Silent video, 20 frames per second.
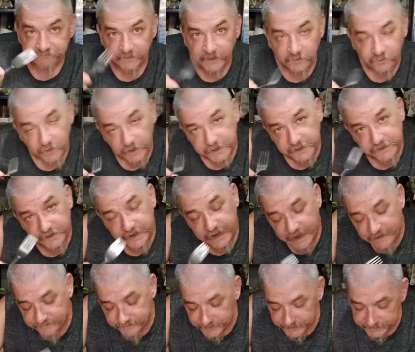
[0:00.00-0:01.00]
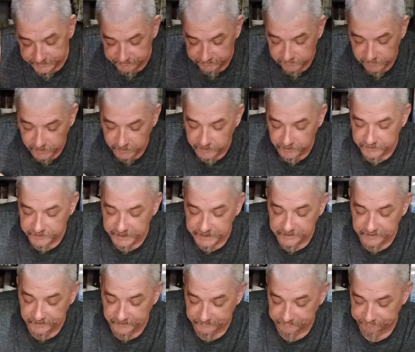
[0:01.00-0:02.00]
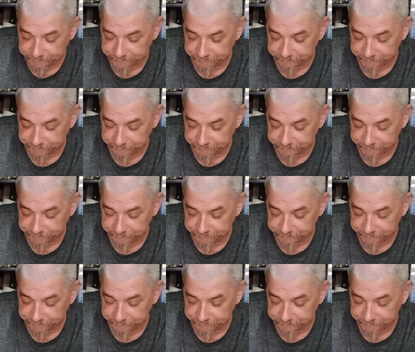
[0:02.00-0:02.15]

And what are you gonna have for your dinner?